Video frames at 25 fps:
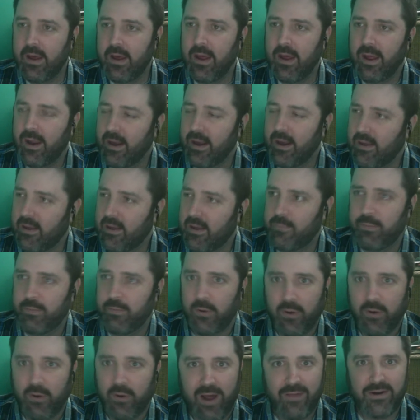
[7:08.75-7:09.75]

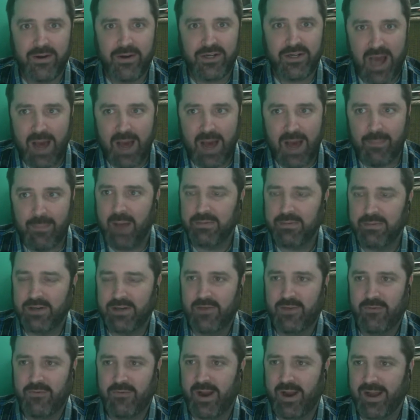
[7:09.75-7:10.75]
explore other job options
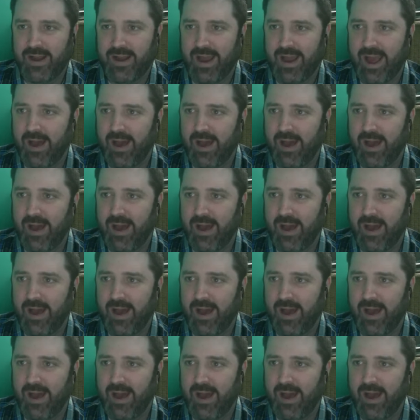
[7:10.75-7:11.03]
right now.